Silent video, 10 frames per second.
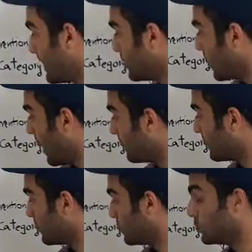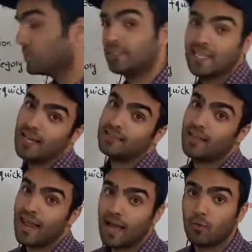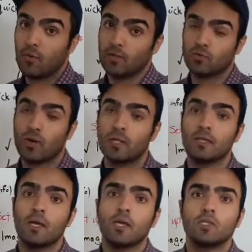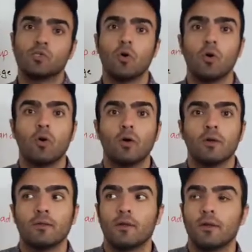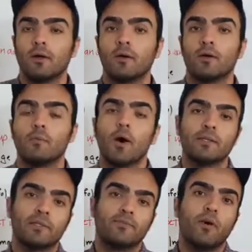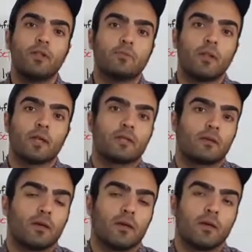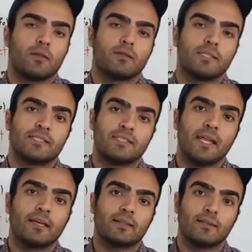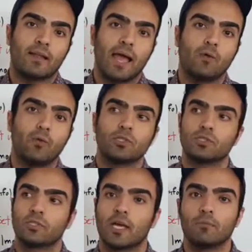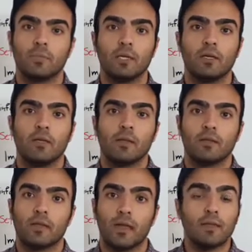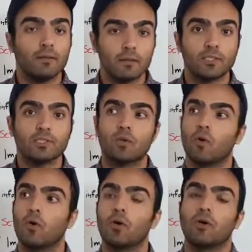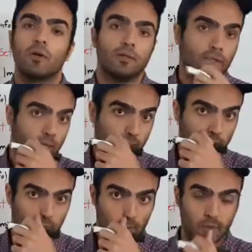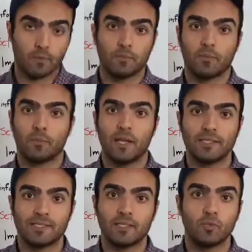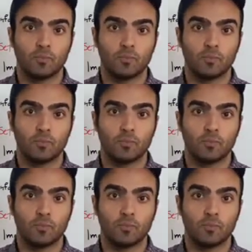then you have to select the language, right? So by default, the selected language can be the English or the place that you're